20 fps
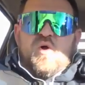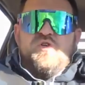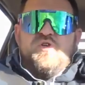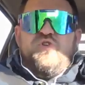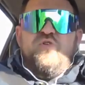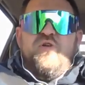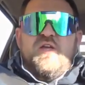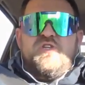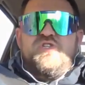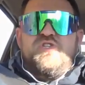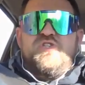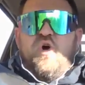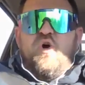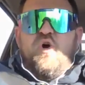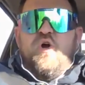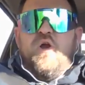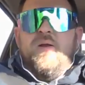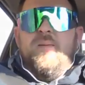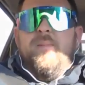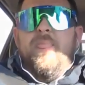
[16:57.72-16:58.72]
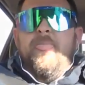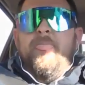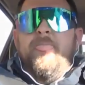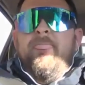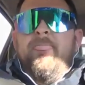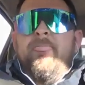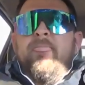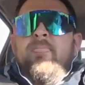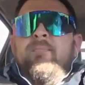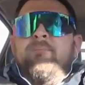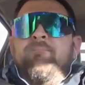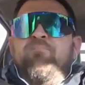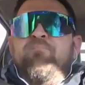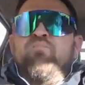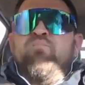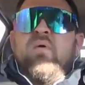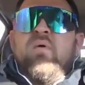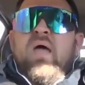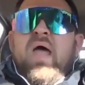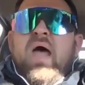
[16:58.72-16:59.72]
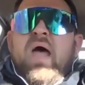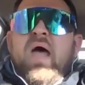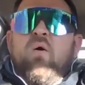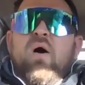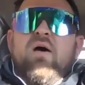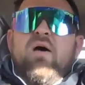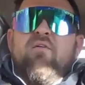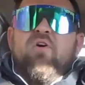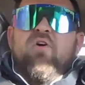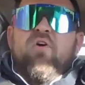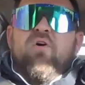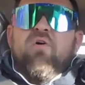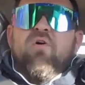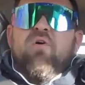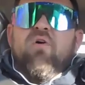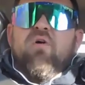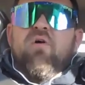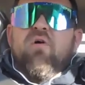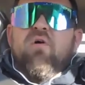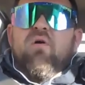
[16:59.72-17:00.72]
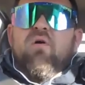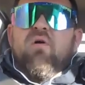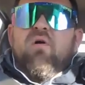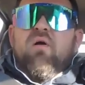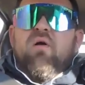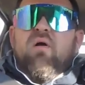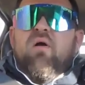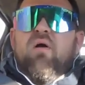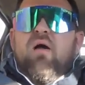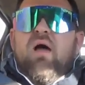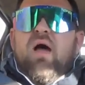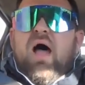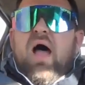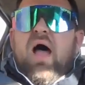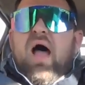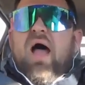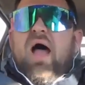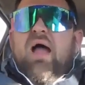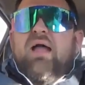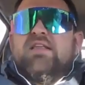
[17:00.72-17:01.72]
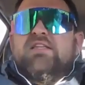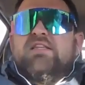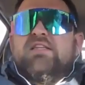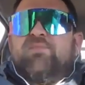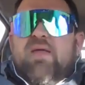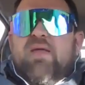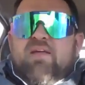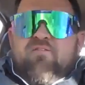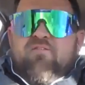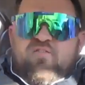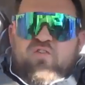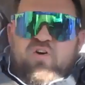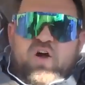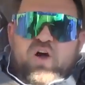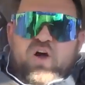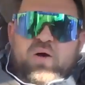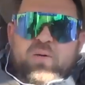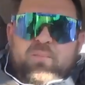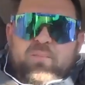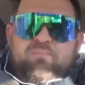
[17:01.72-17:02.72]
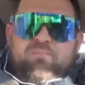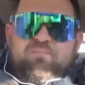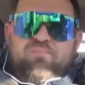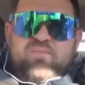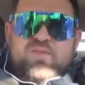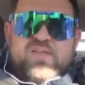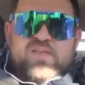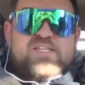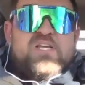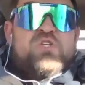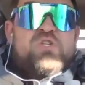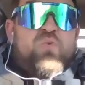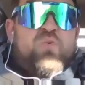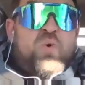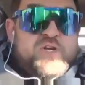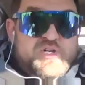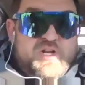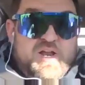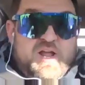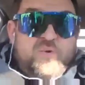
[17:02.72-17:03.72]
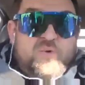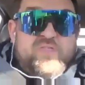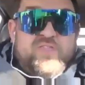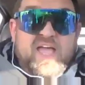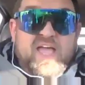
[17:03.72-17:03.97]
once you get started. However, I can speak from the situation like